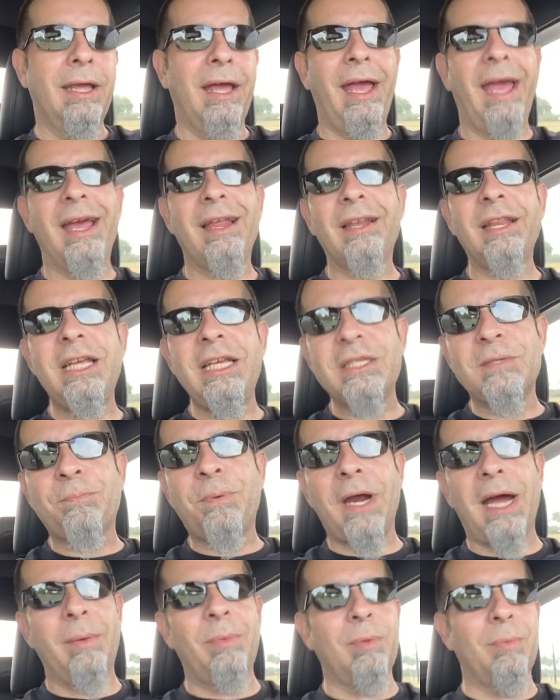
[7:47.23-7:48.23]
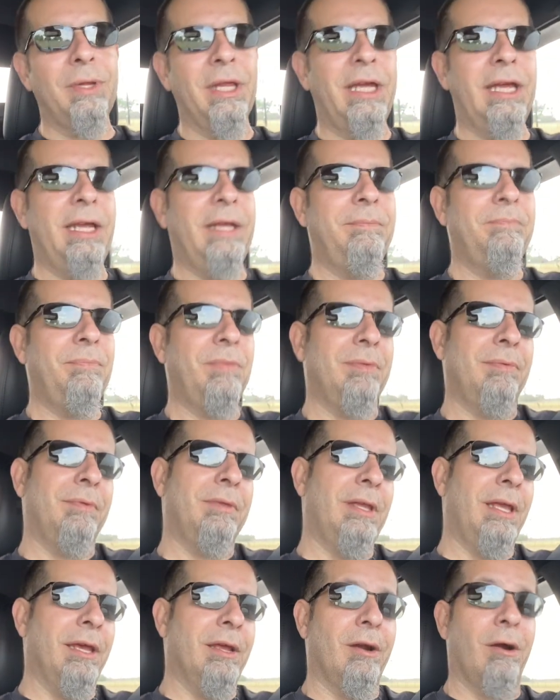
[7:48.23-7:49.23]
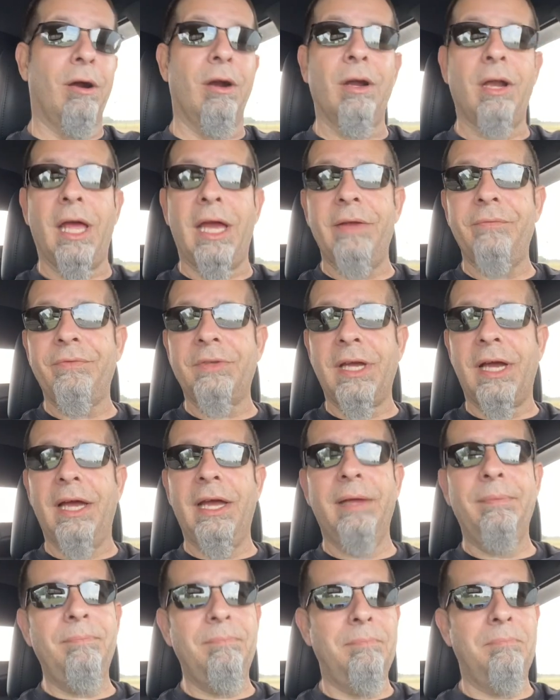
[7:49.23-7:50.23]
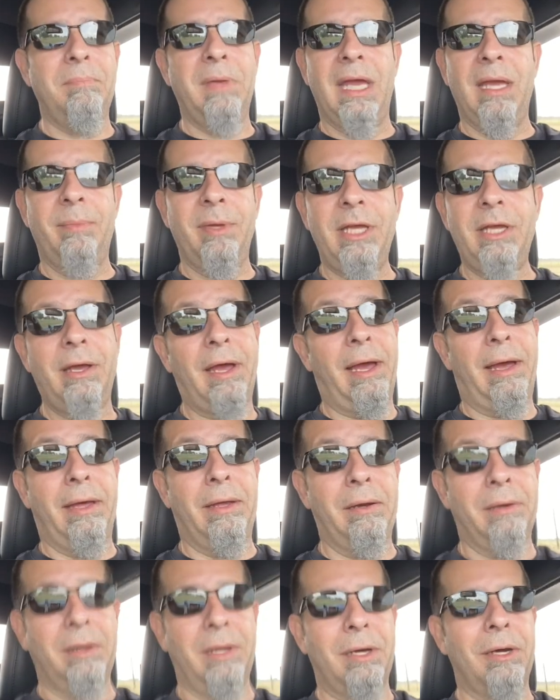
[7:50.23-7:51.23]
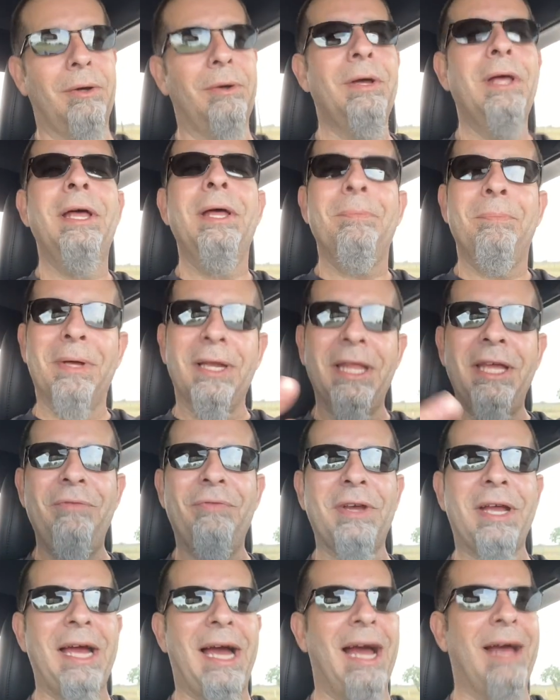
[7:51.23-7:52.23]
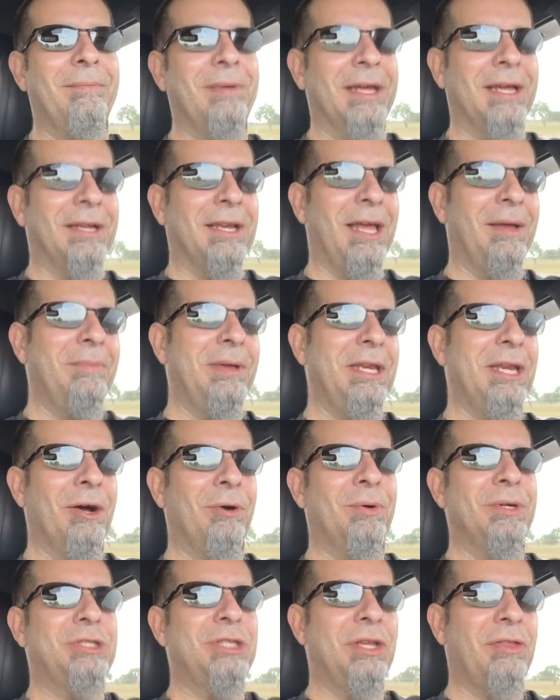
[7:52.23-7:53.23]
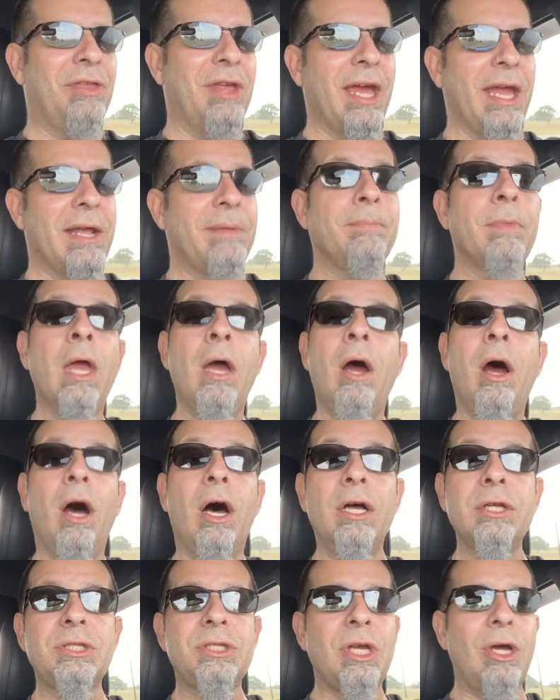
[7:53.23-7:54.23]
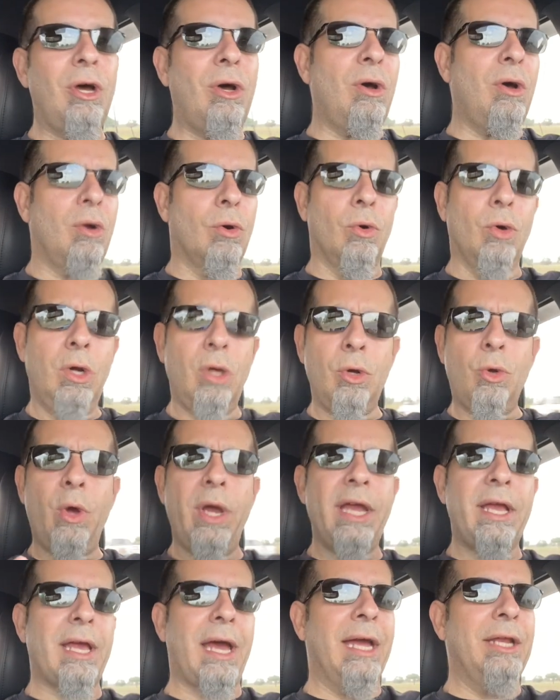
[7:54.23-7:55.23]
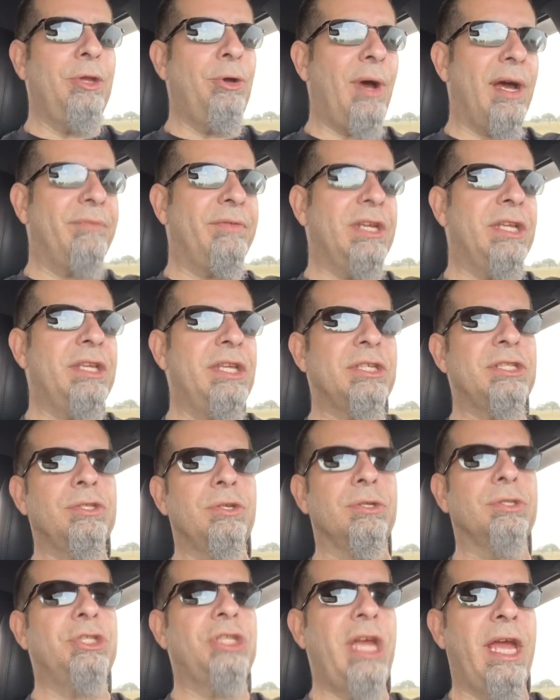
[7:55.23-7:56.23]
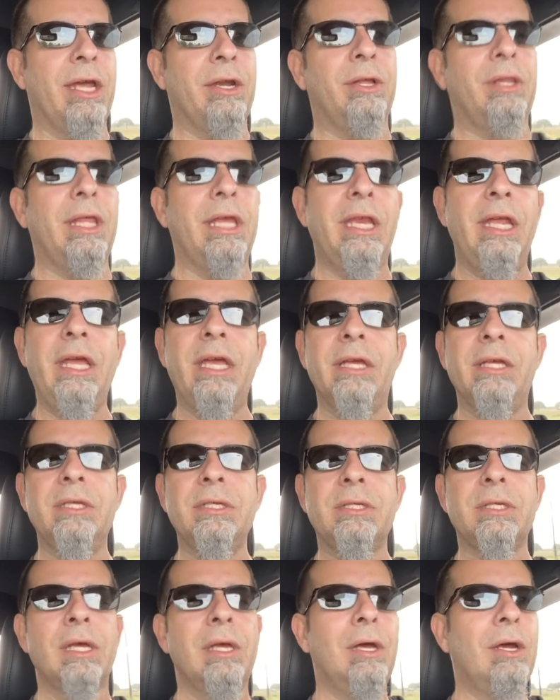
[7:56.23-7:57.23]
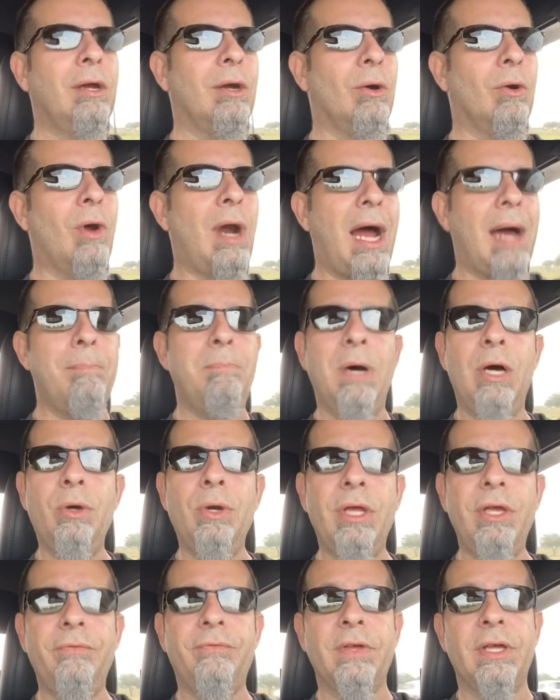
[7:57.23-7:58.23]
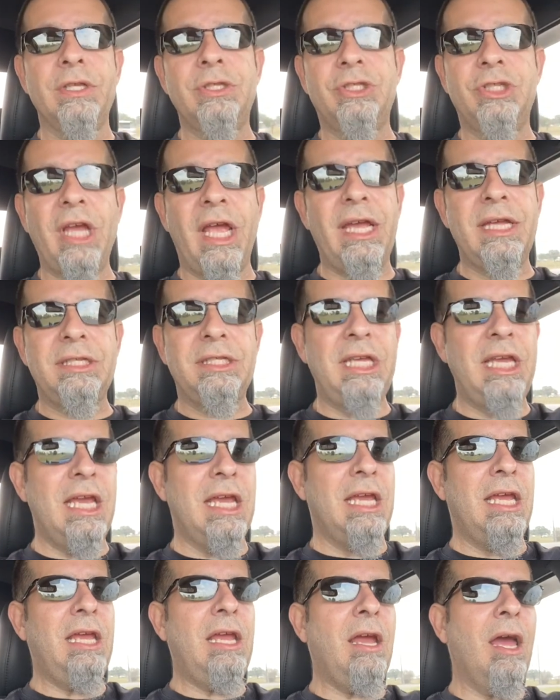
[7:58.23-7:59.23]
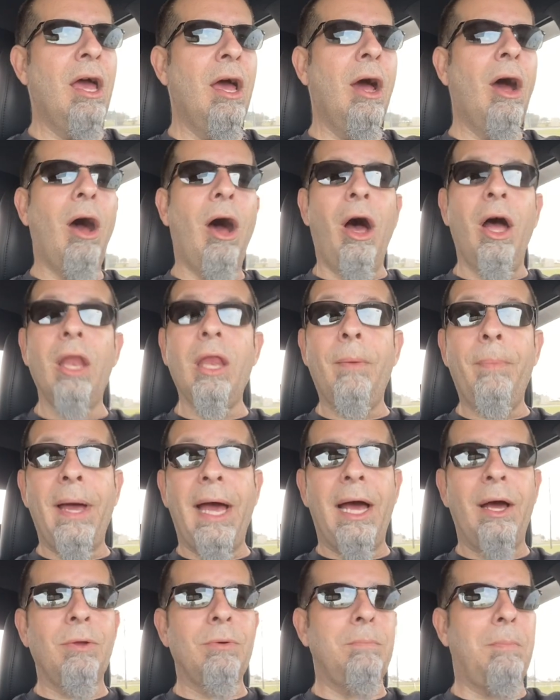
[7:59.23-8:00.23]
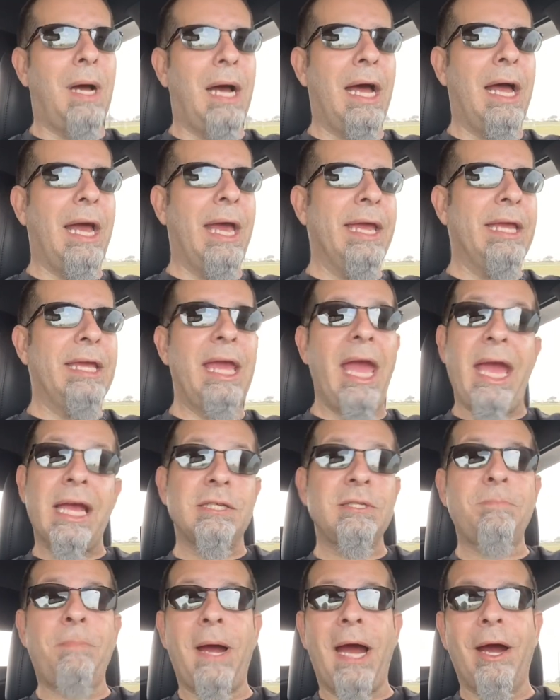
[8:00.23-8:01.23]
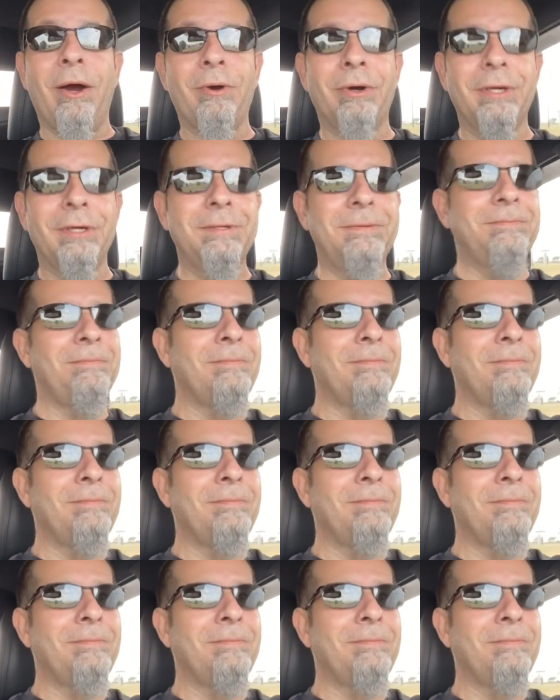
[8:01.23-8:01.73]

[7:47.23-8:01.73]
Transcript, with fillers: at least probably in our lifetime, maybe, I don't know. But leave a comment, let me know what you think. Also, real quick, I do have an additional channel. It is Rob Motive JT, all about my gas-powered